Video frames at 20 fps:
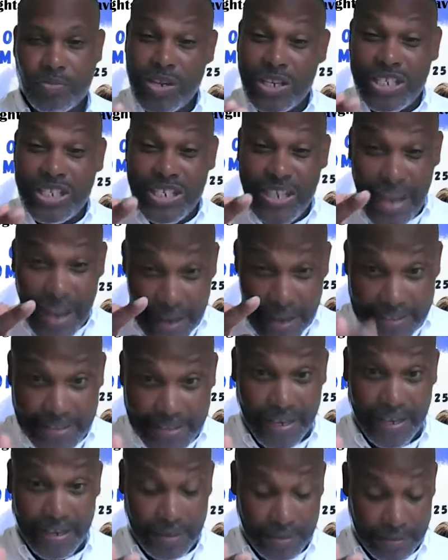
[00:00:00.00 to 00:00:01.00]

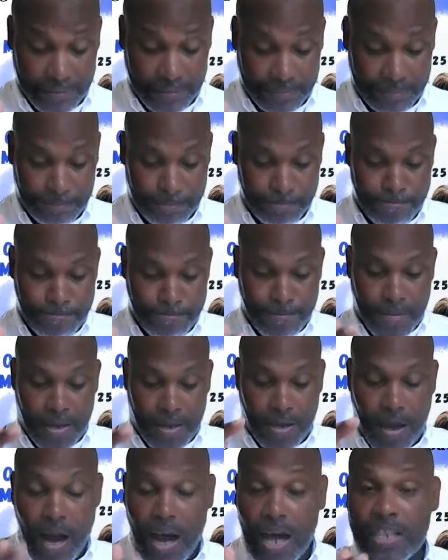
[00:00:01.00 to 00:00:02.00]
rejecting
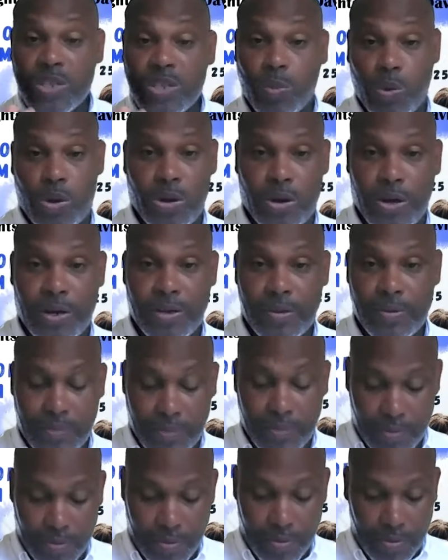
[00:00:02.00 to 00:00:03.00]
God's word,
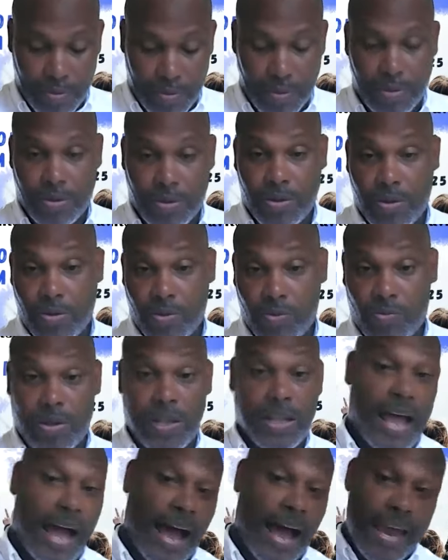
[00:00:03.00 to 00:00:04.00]

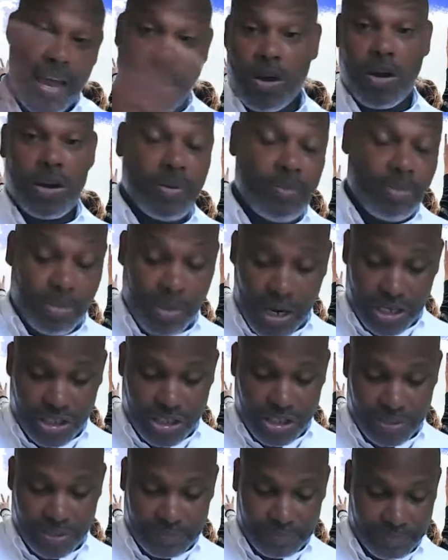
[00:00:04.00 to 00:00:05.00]
relying on
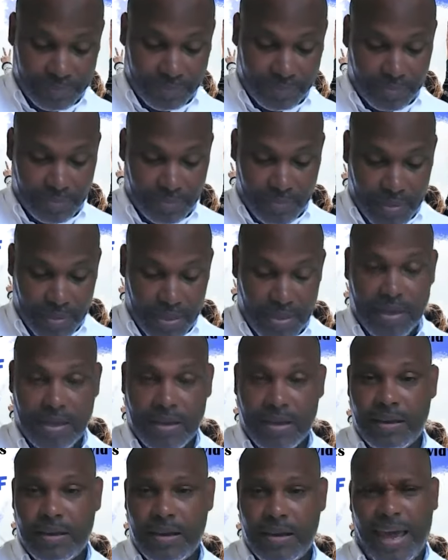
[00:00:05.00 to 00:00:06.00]
oppression,
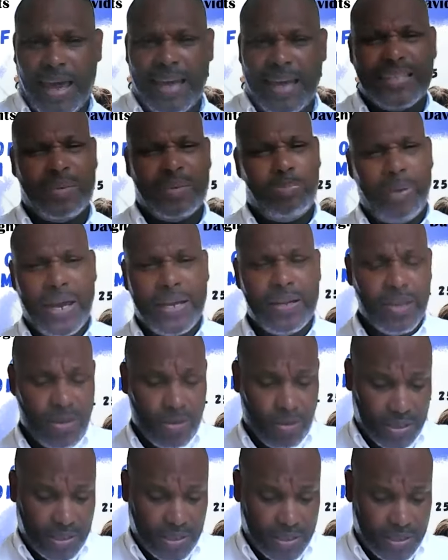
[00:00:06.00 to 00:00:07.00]
and
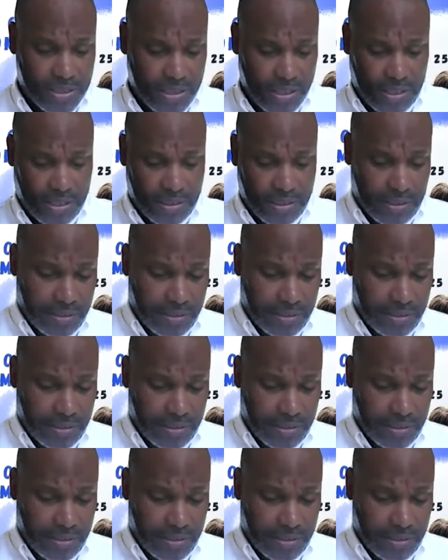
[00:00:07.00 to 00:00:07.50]
depending on deceit?